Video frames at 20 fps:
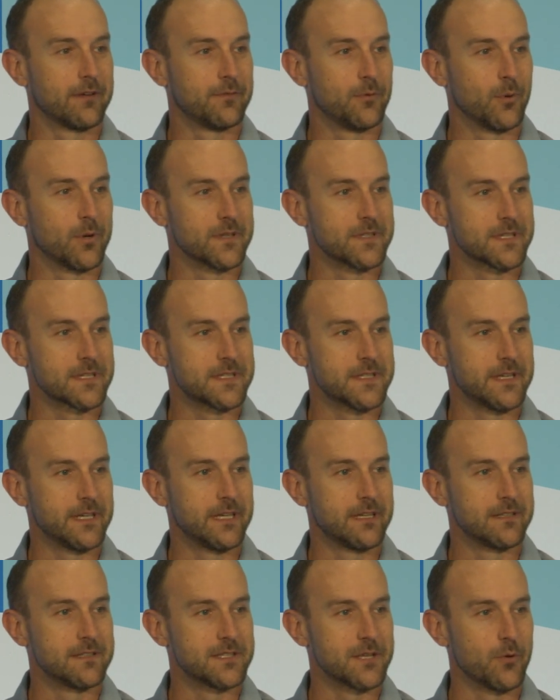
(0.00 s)
If you want to
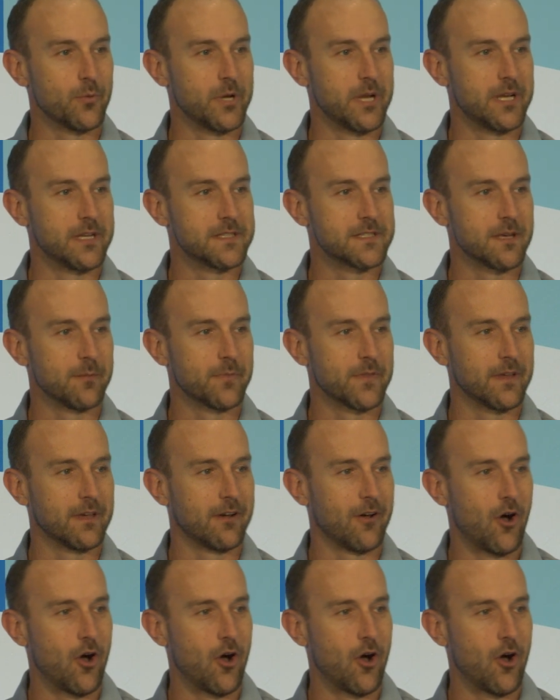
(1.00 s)
succeed. And so we needed something